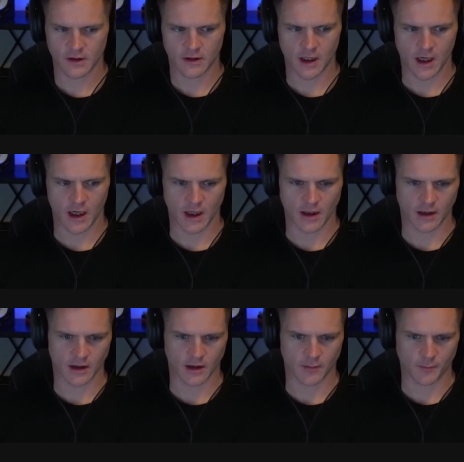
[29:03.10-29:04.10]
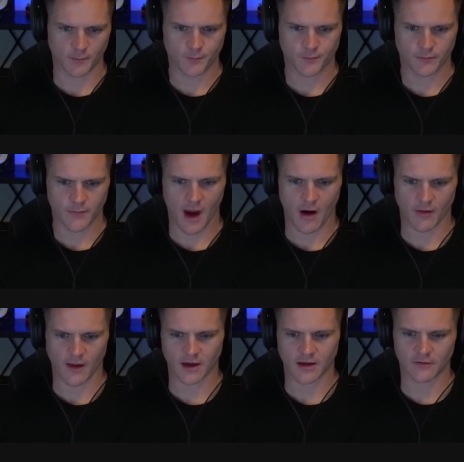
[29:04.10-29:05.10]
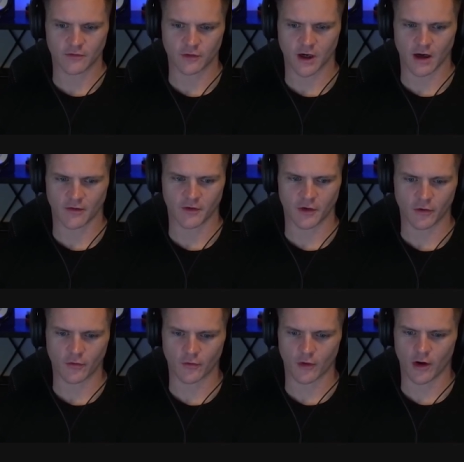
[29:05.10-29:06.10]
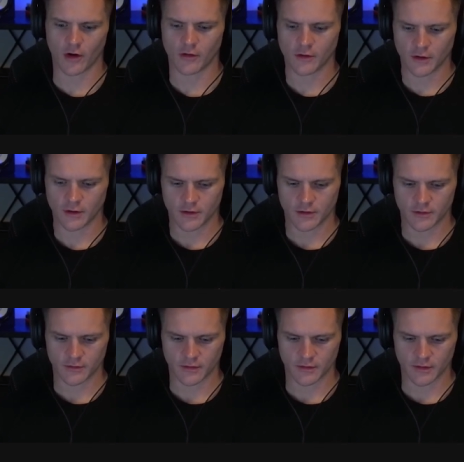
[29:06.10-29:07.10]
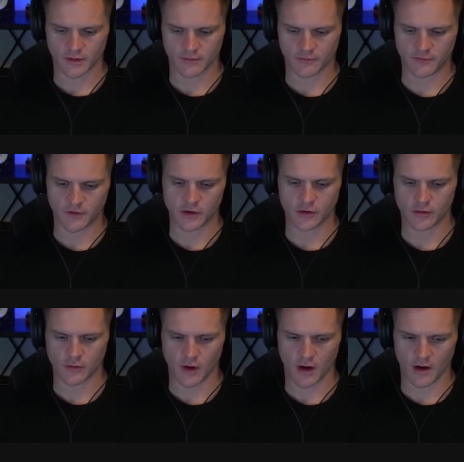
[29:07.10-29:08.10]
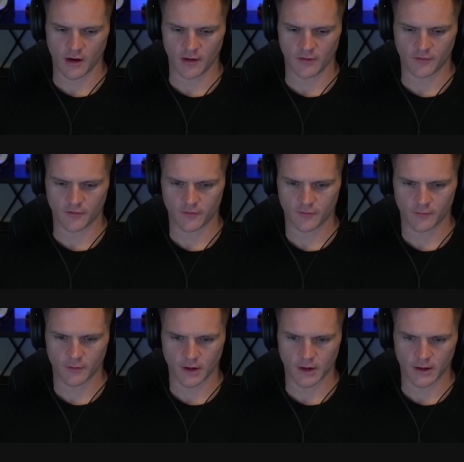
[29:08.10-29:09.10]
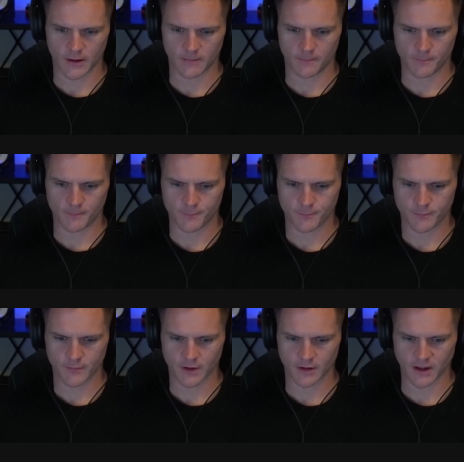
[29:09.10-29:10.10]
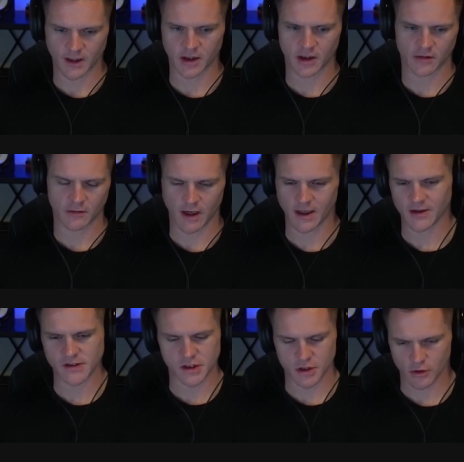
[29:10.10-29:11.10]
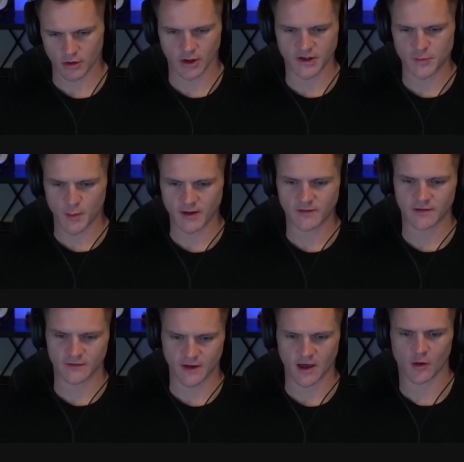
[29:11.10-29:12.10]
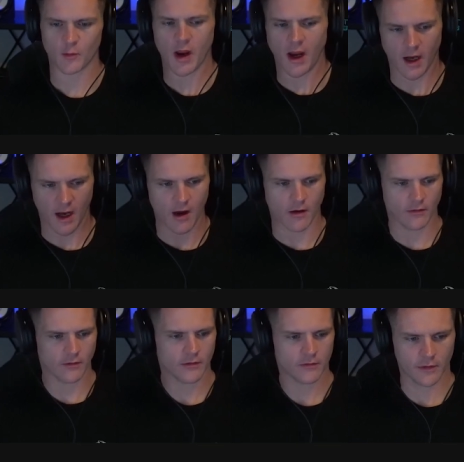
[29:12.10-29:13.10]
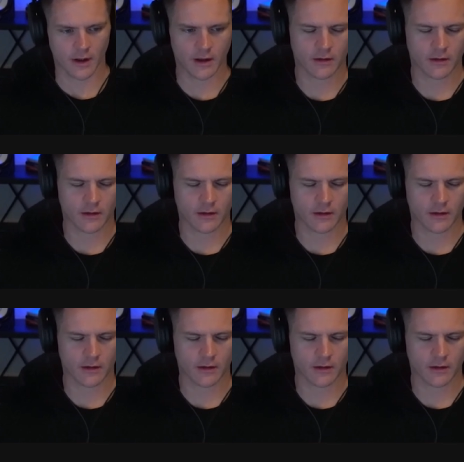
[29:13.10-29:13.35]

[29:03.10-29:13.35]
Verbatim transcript: and um, how that gives you kind of an overall uh, view of um, like i guess your expenses that you're paying out right